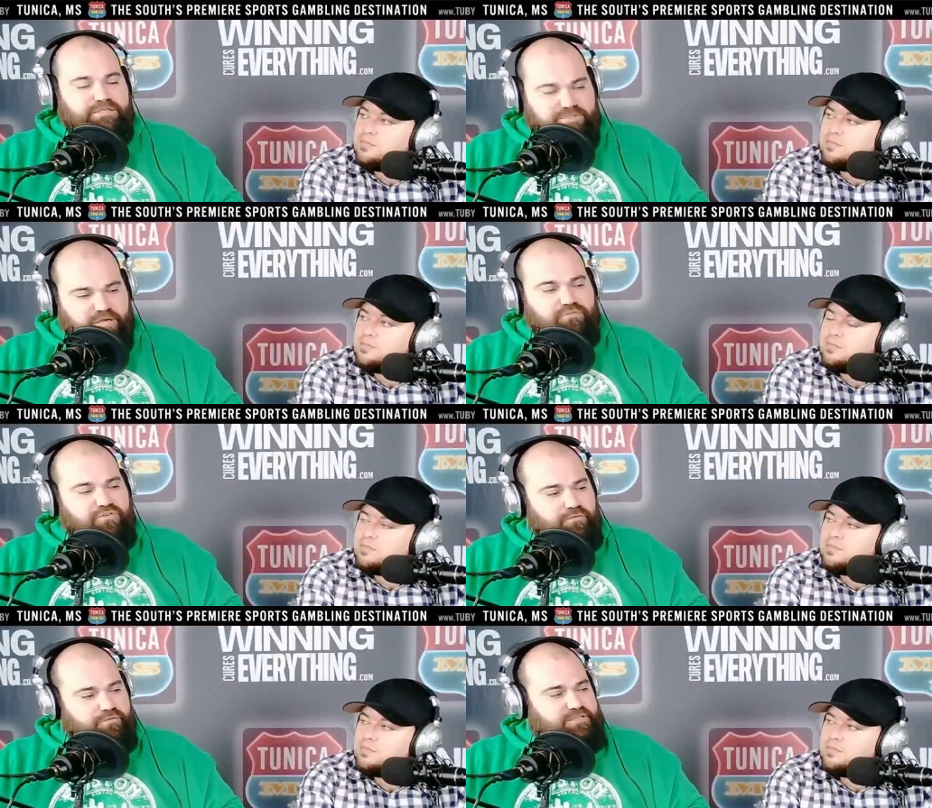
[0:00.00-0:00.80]
Speaker 1: Don't
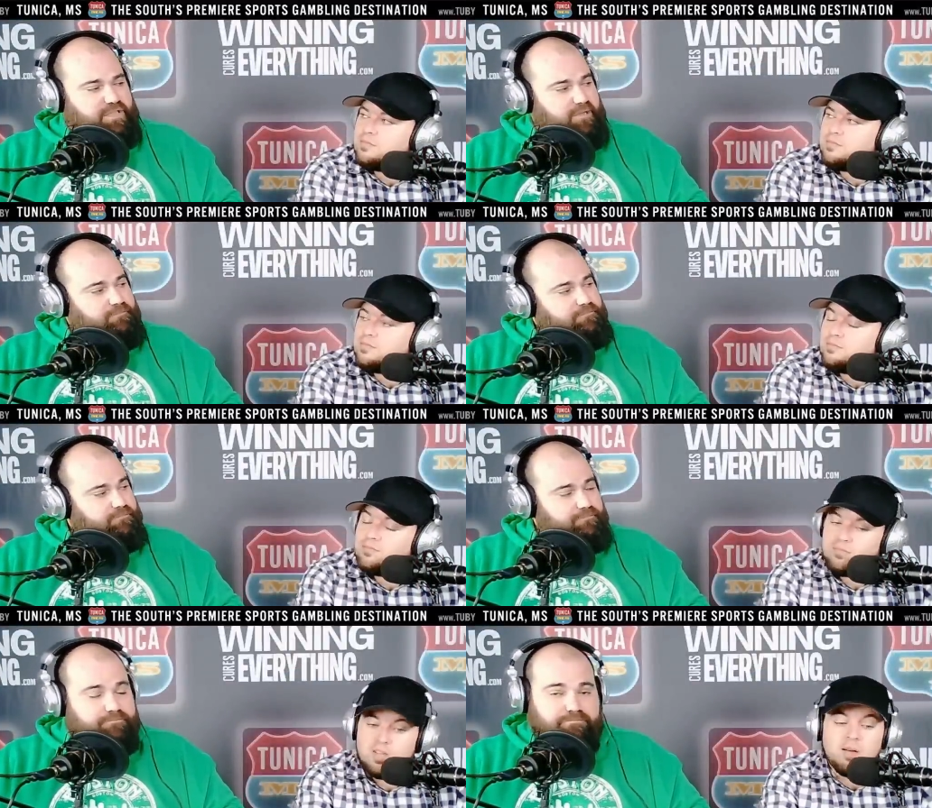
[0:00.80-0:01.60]
screw this up.
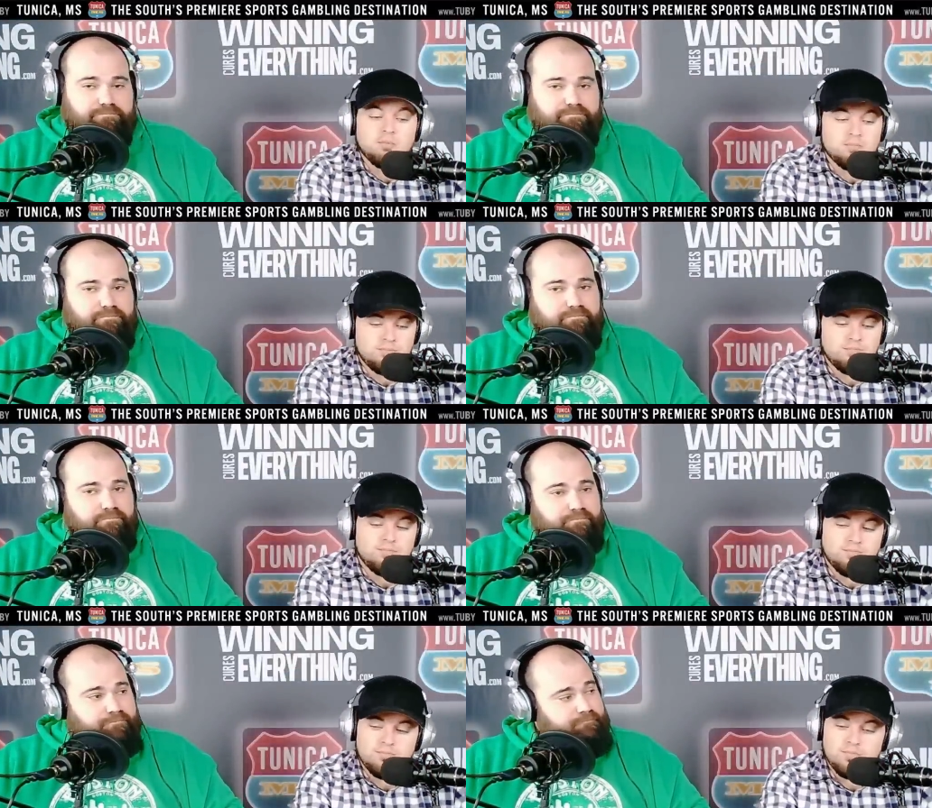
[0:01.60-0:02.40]
Yeah.
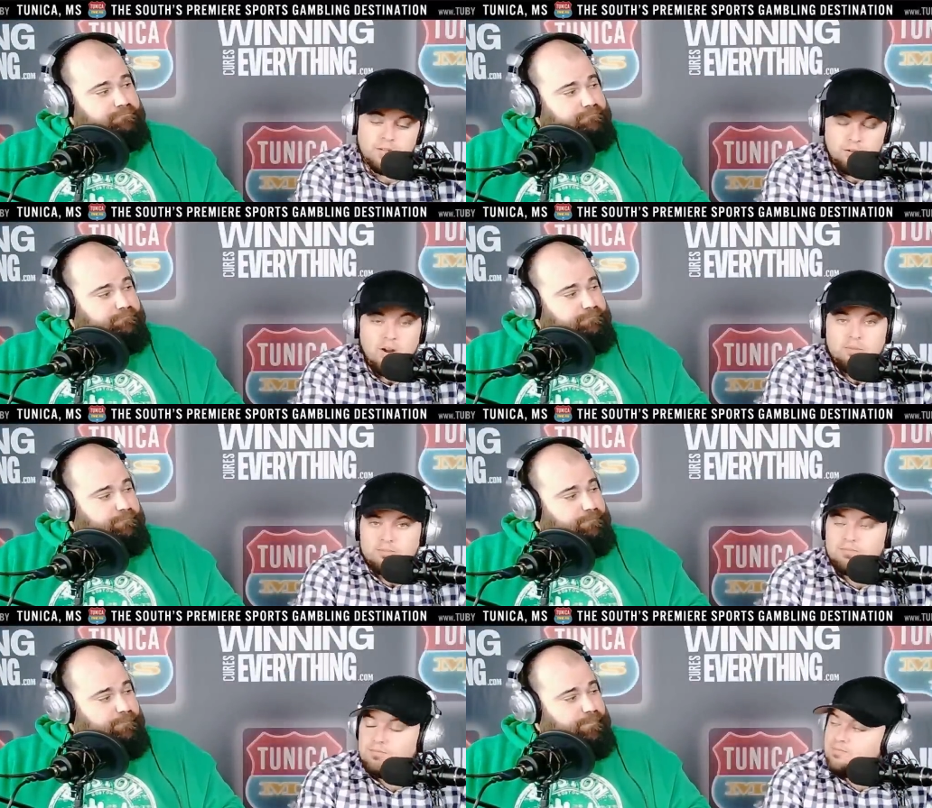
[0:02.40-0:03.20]
No, you're right.
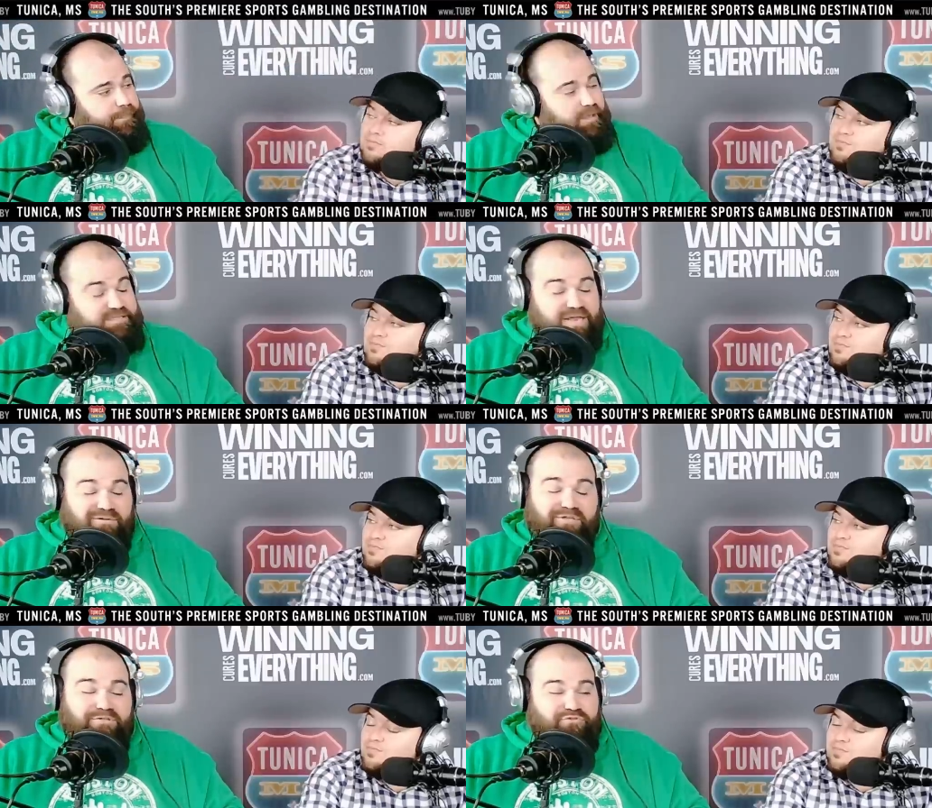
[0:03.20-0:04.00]
Because I don't
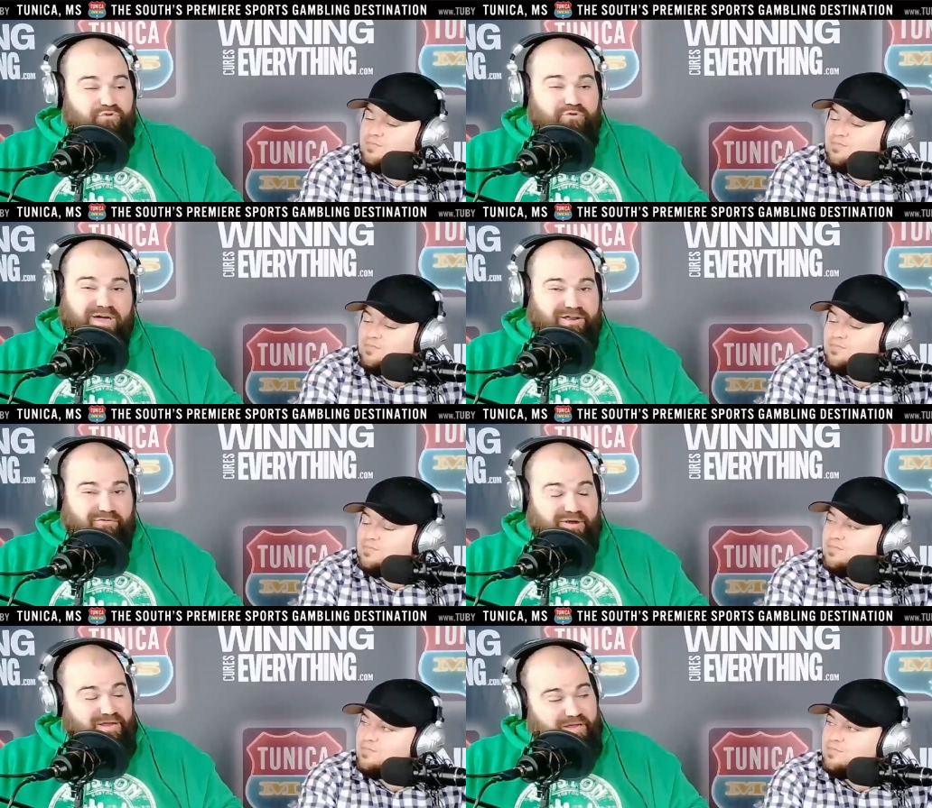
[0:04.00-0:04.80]
know that Drew had a
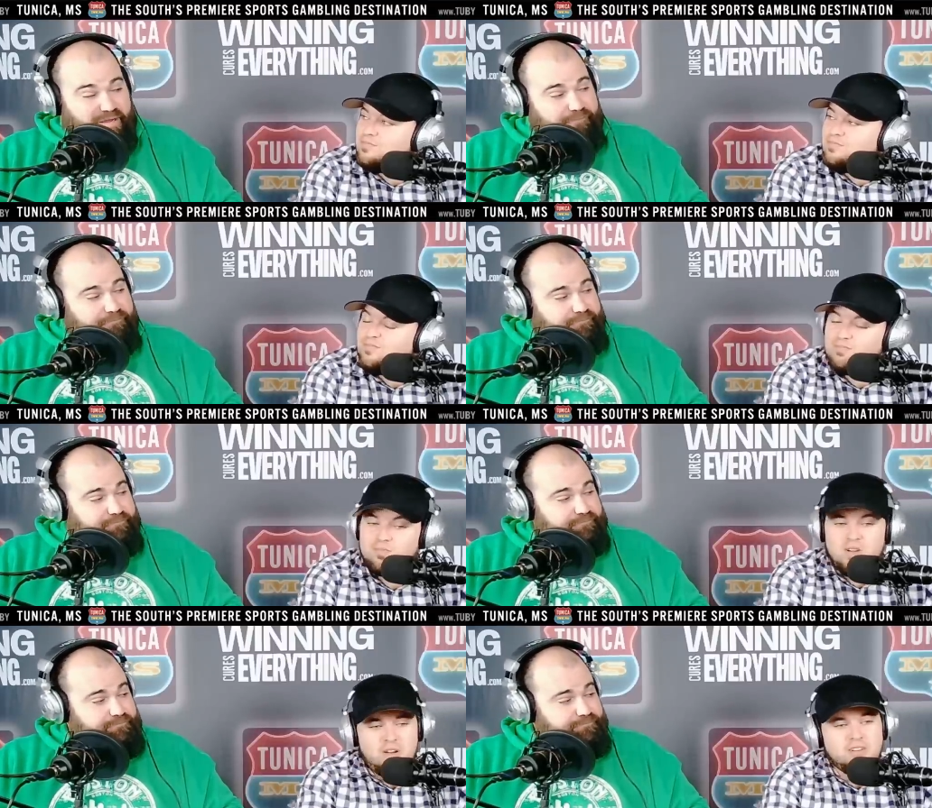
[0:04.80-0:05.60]
great game.
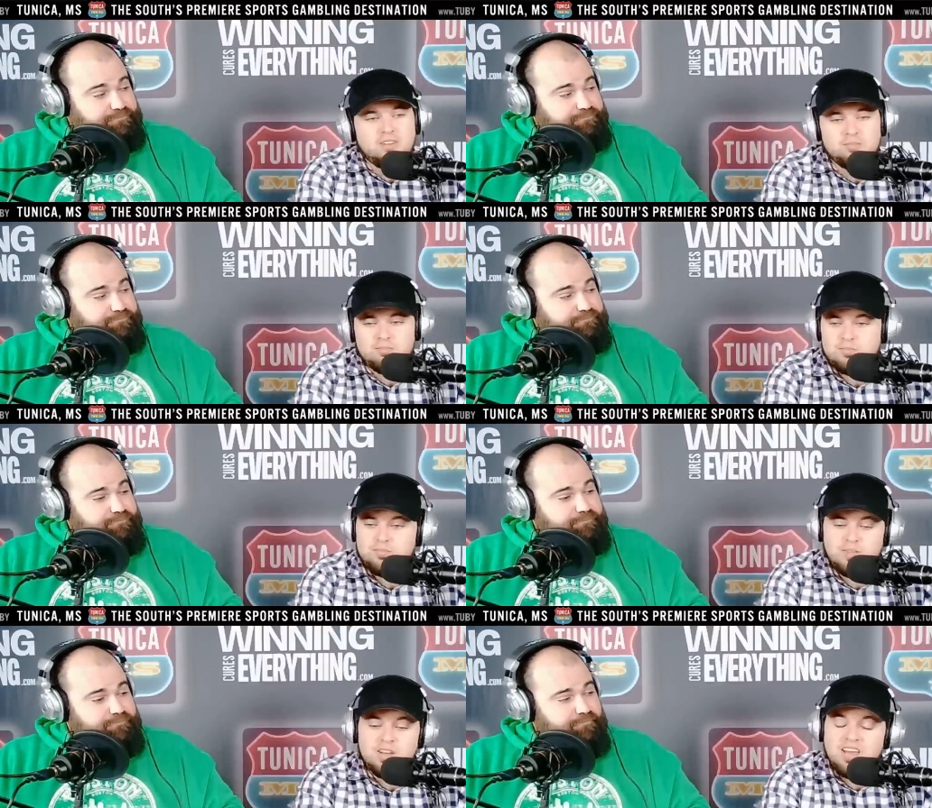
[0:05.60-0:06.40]
Speaker 2: No, he didn't.
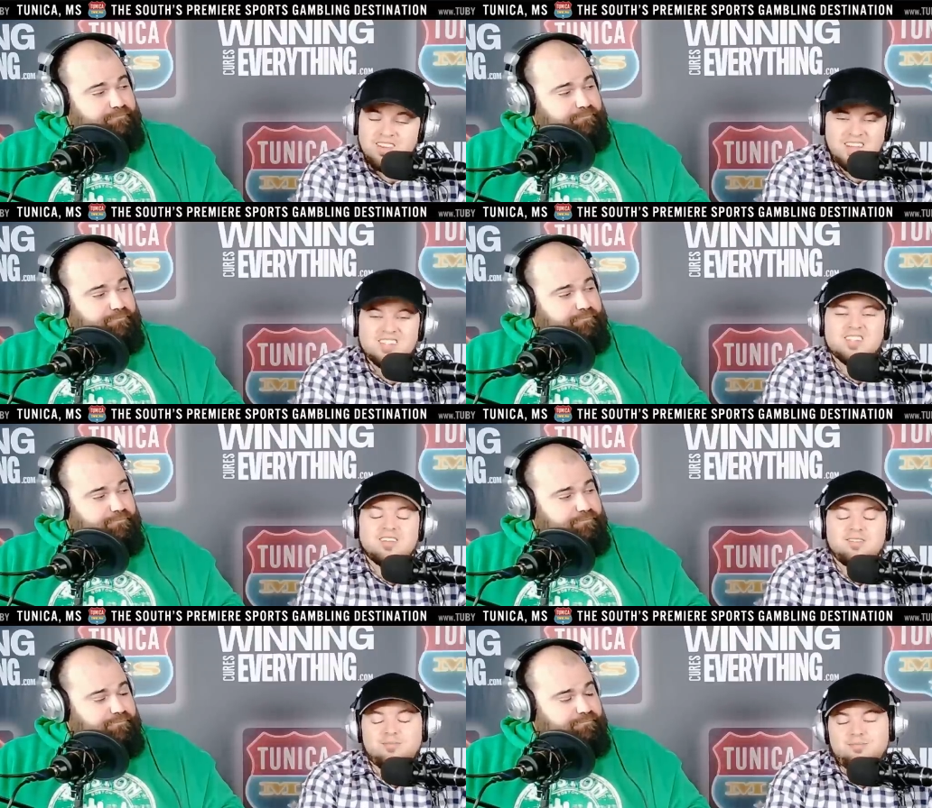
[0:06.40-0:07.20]
And and that's
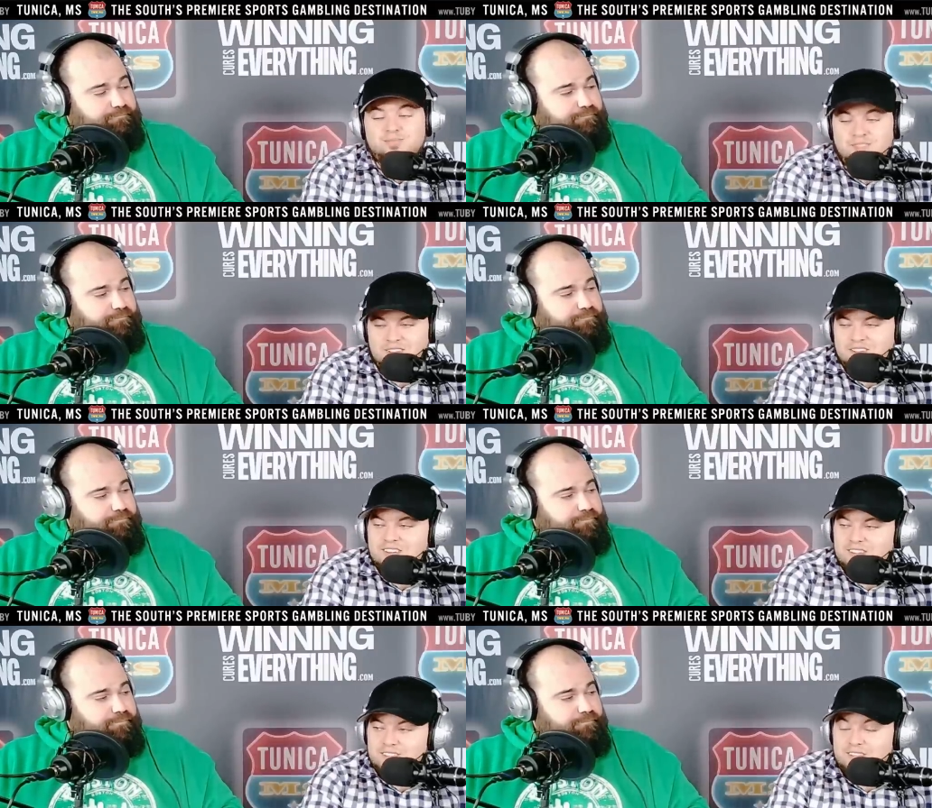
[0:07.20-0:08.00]

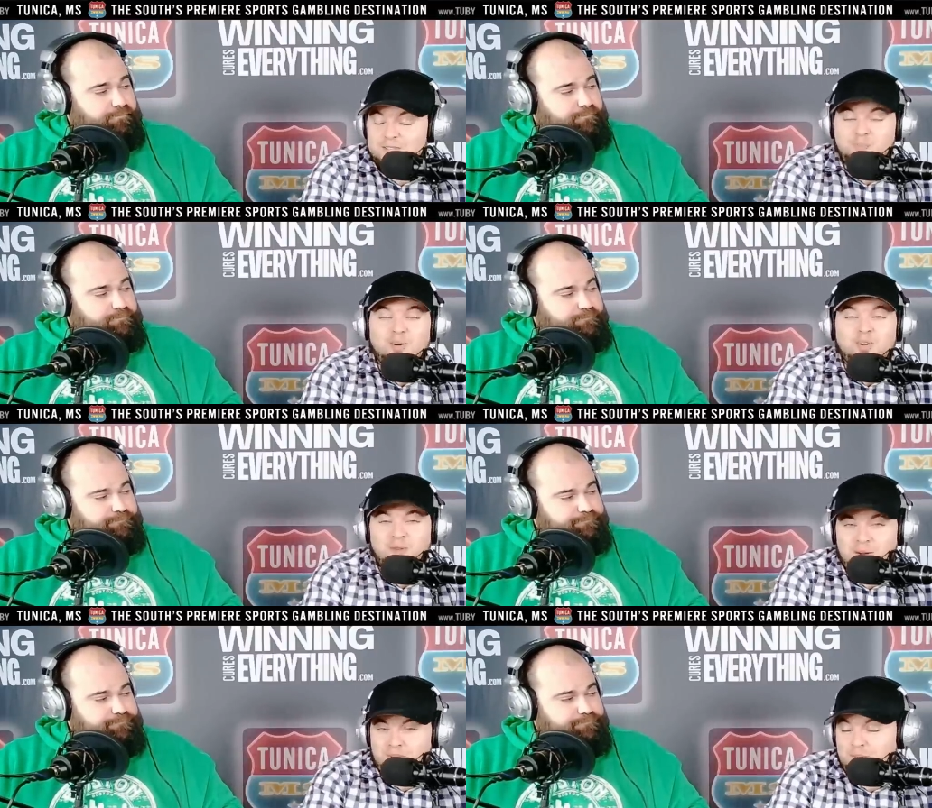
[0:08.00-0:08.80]
that's partly
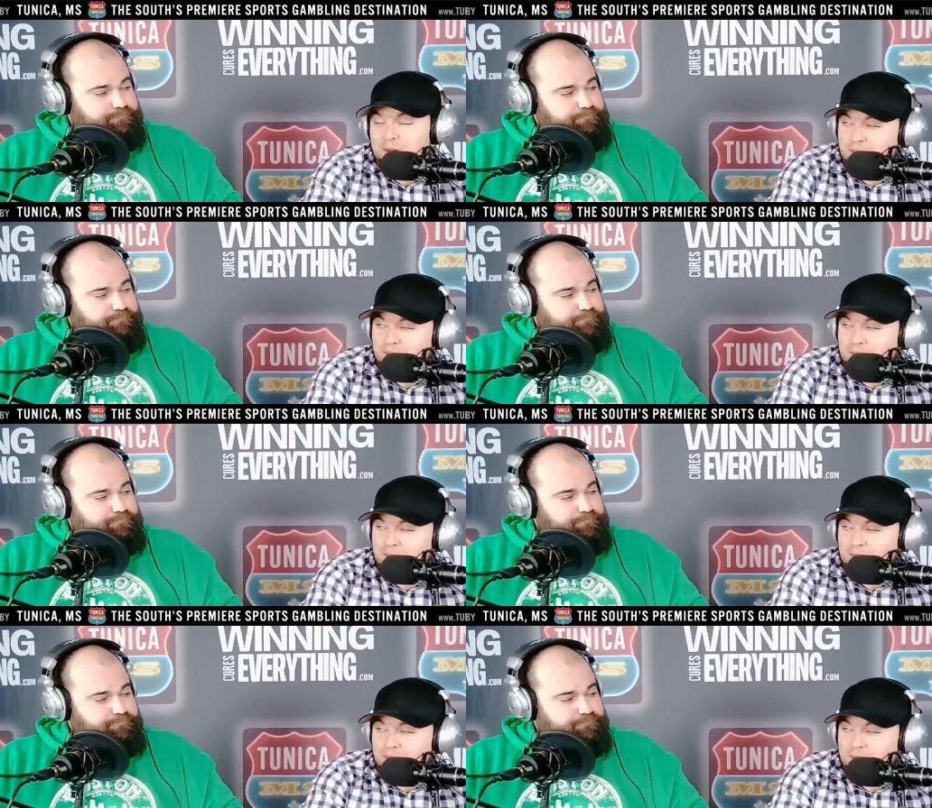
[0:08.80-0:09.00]
why I'm going to be